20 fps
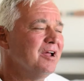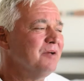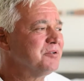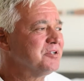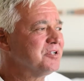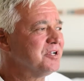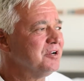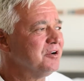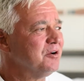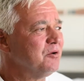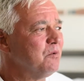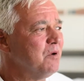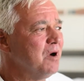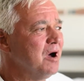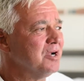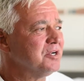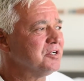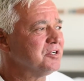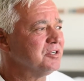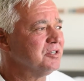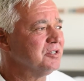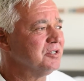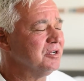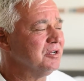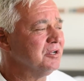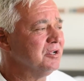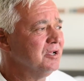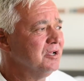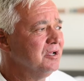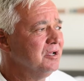I'm sitting there watching,
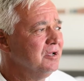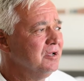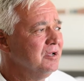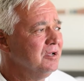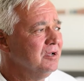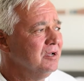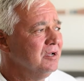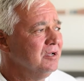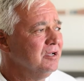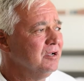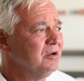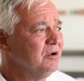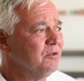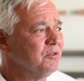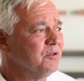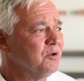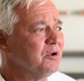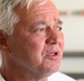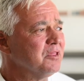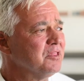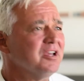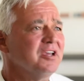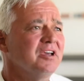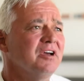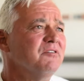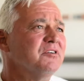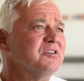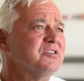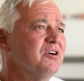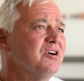and you know, the only thing you
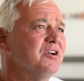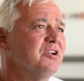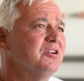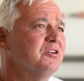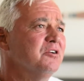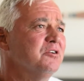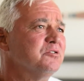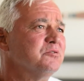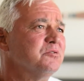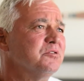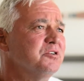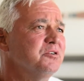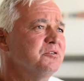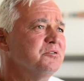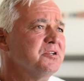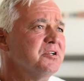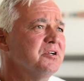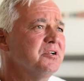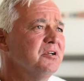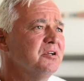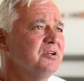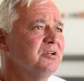ever saw on the news was Houston,